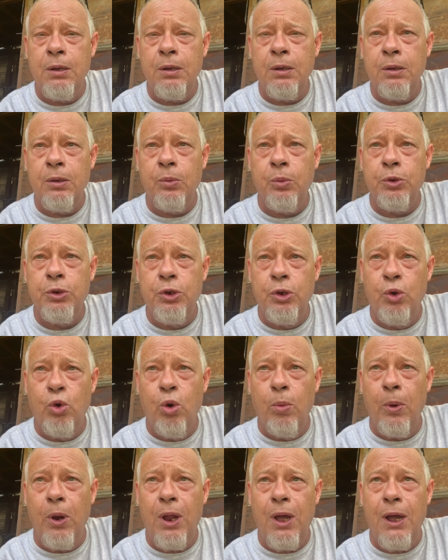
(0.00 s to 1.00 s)
was
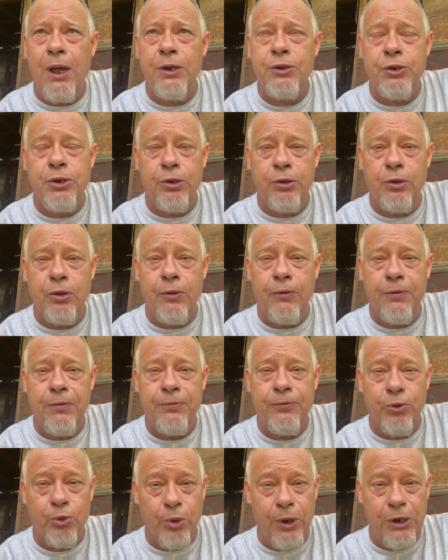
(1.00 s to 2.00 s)
normalized at
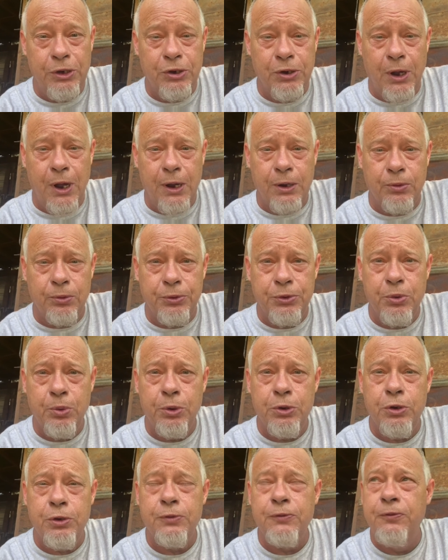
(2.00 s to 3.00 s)
3 cycles,
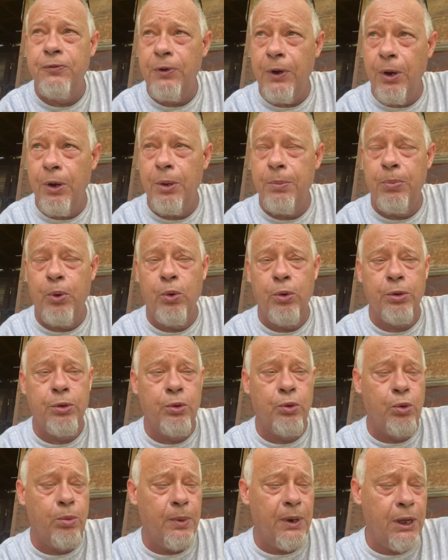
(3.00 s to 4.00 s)
which is very important to
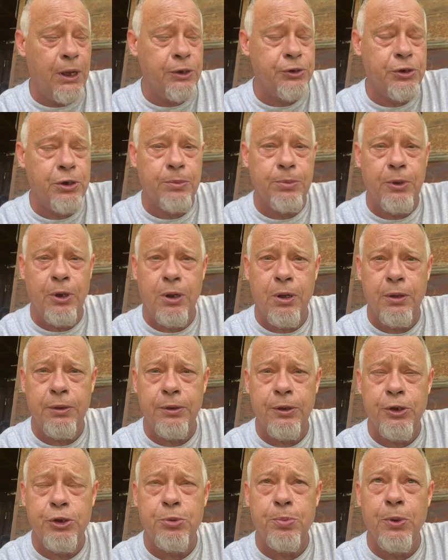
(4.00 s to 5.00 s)
normalize something like
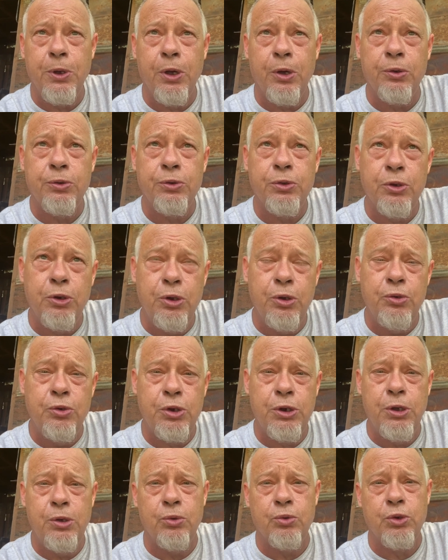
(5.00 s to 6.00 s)
this because the two
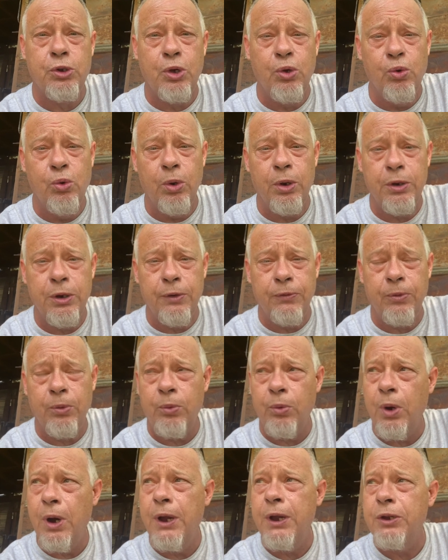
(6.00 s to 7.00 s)
steels cool at different
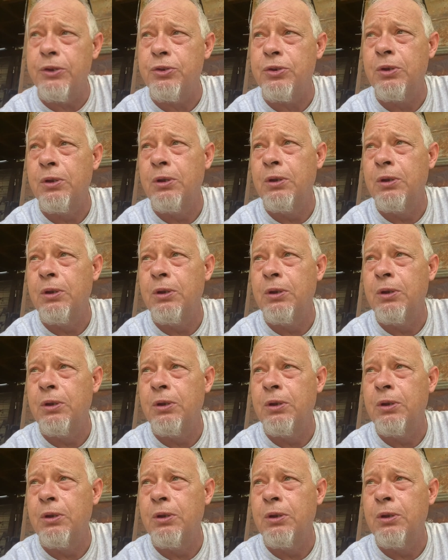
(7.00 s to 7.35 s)
rates,